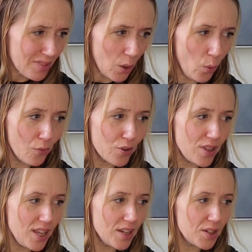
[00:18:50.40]
over the
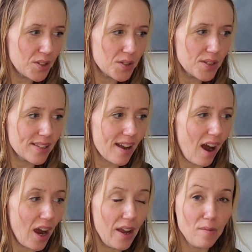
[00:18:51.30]
years,
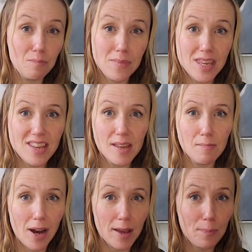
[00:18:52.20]

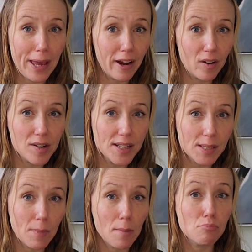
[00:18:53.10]
my
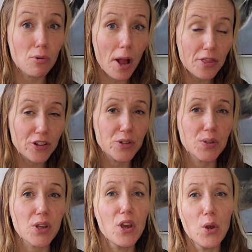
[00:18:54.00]
parents, my
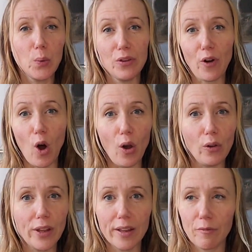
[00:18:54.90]
brothers, we've all,
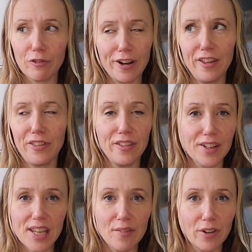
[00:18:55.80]
like, for anything
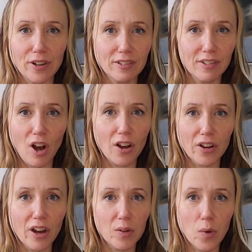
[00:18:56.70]
that's ever gone
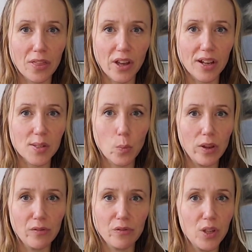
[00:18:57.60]
on with us,
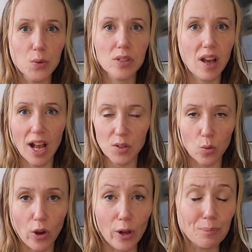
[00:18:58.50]
we've used castor
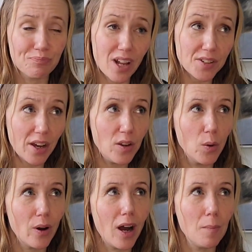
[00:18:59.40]
oil. I'll tell
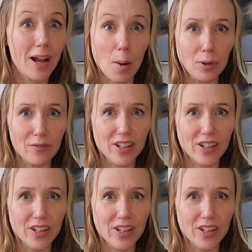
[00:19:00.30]
you a couple of